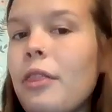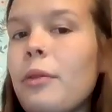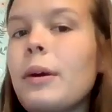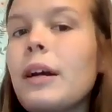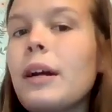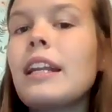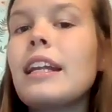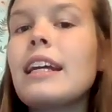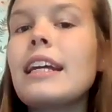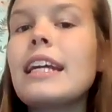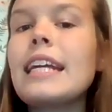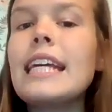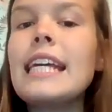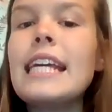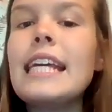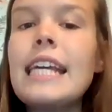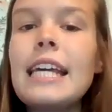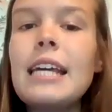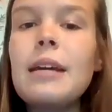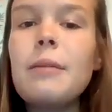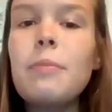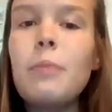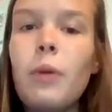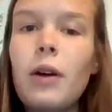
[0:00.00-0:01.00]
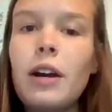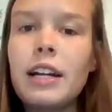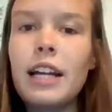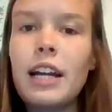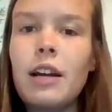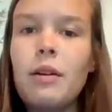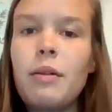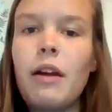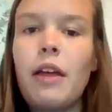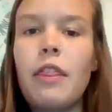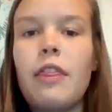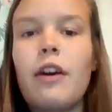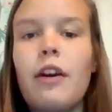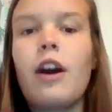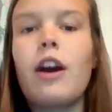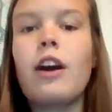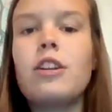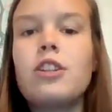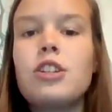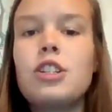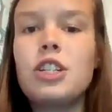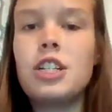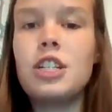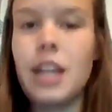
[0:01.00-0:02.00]
we're going to keep working with
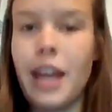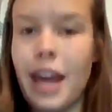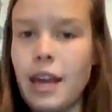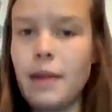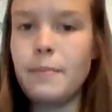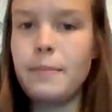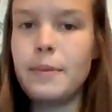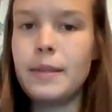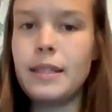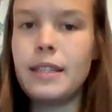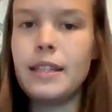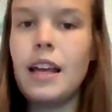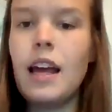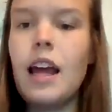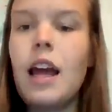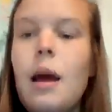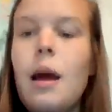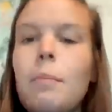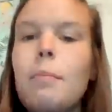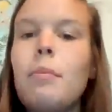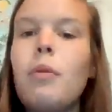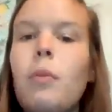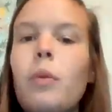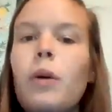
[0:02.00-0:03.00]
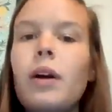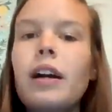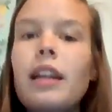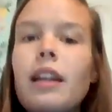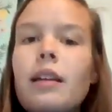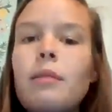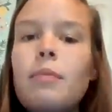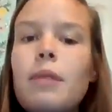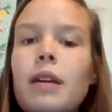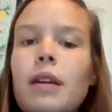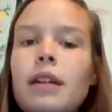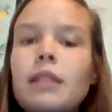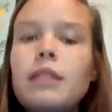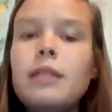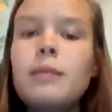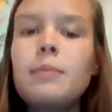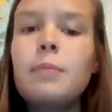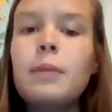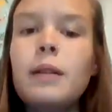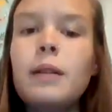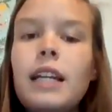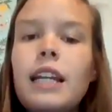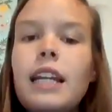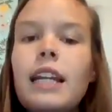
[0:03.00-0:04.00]
our shapes, but we're going to be
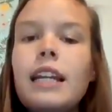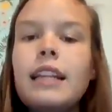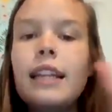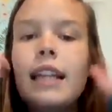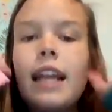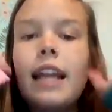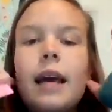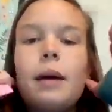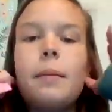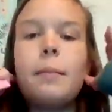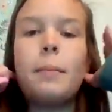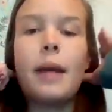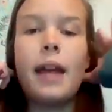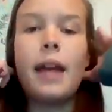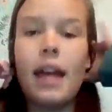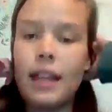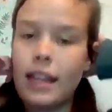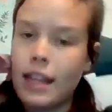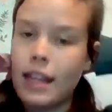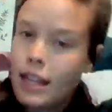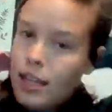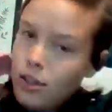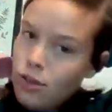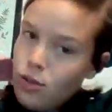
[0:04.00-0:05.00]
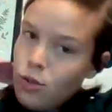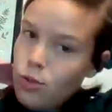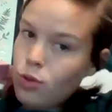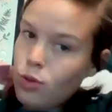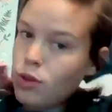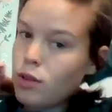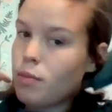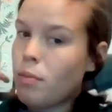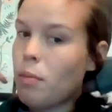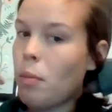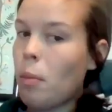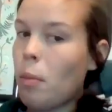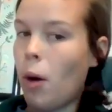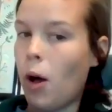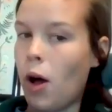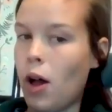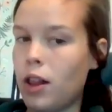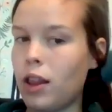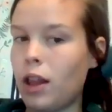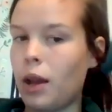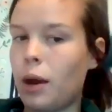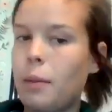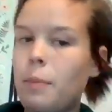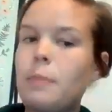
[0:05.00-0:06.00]
splitting them into
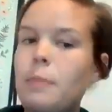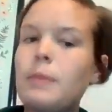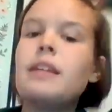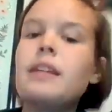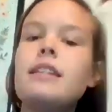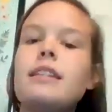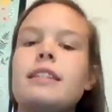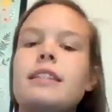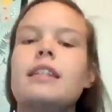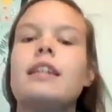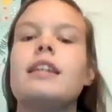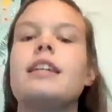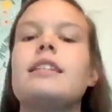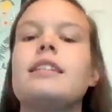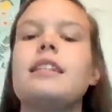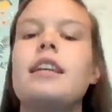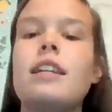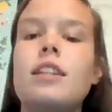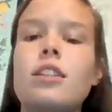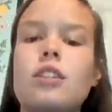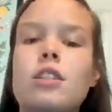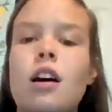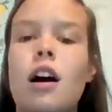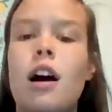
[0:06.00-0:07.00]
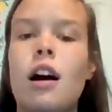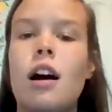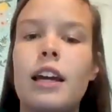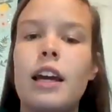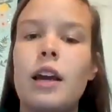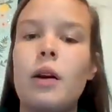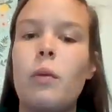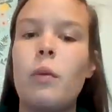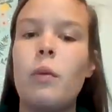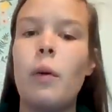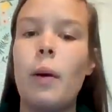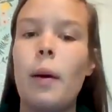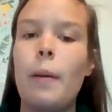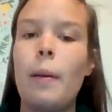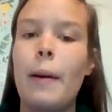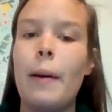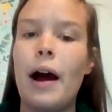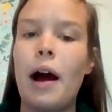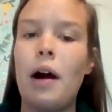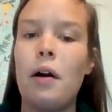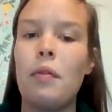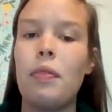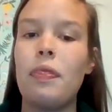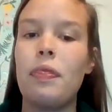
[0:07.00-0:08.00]
smaller pieces and talking
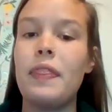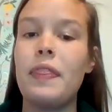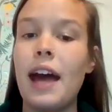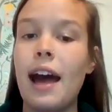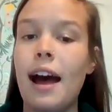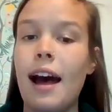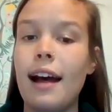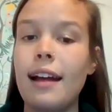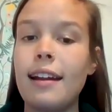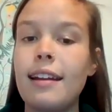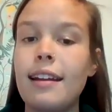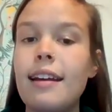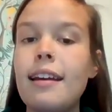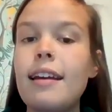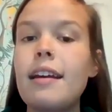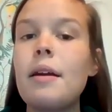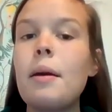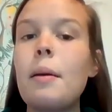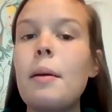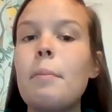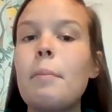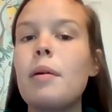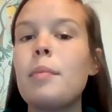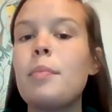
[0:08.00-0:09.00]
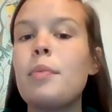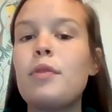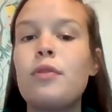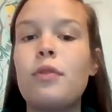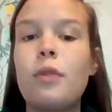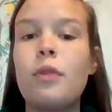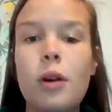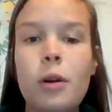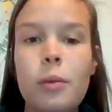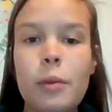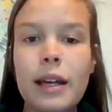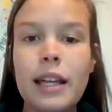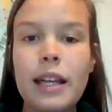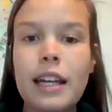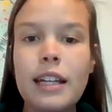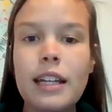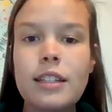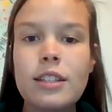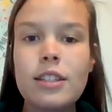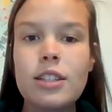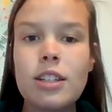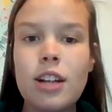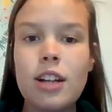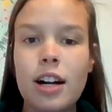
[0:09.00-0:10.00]
about that. But before we
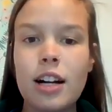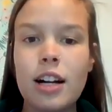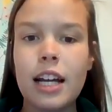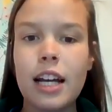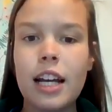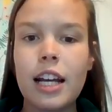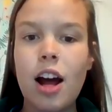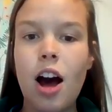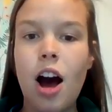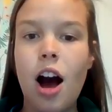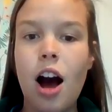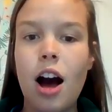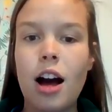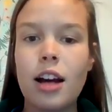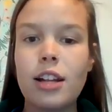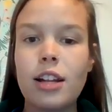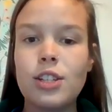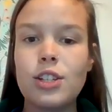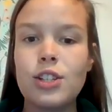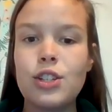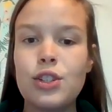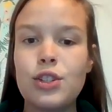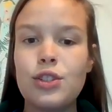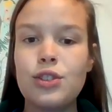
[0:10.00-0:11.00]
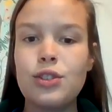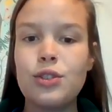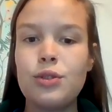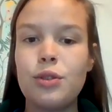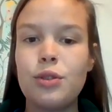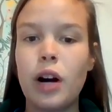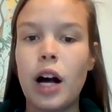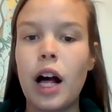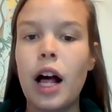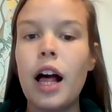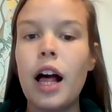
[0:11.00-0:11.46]
get started onto